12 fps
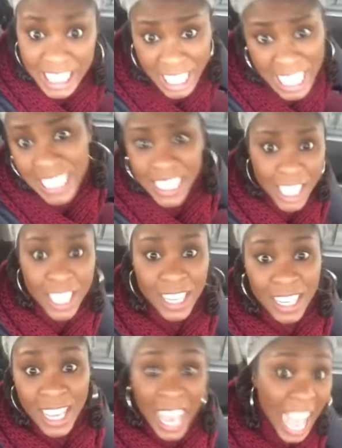this?
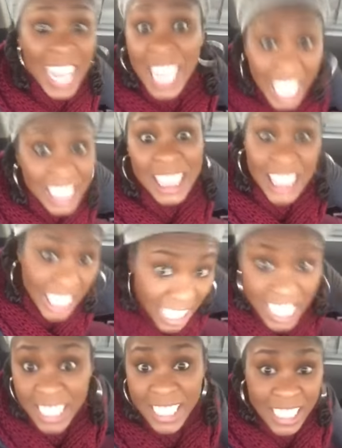I got
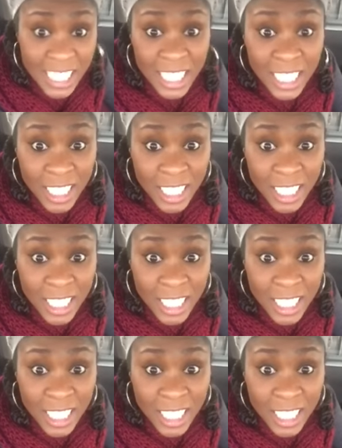this.